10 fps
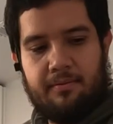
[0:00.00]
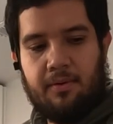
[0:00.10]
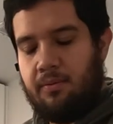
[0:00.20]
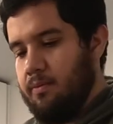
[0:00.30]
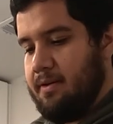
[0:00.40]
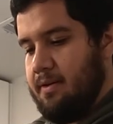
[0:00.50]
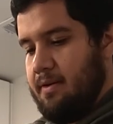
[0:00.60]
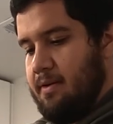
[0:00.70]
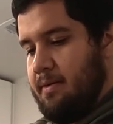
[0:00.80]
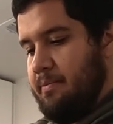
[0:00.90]
Whoa.
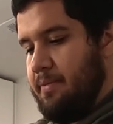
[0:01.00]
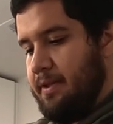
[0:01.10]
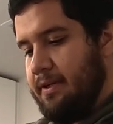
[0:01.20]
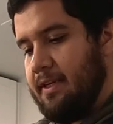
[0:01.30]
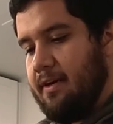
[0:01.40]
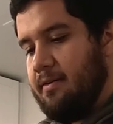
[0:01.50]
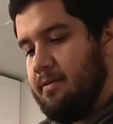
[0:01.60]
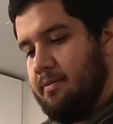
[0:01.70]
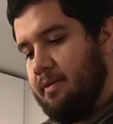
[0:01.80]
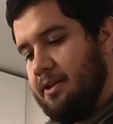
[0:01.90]
Put this down,
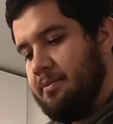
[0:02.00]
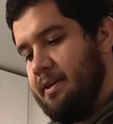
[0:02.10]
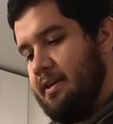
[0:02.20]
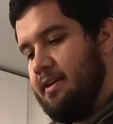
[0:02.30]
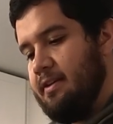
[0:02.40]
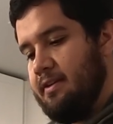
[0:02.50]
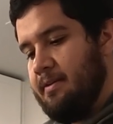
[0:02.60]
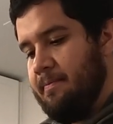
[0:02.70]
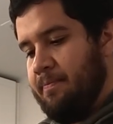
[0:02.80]
wash my hands,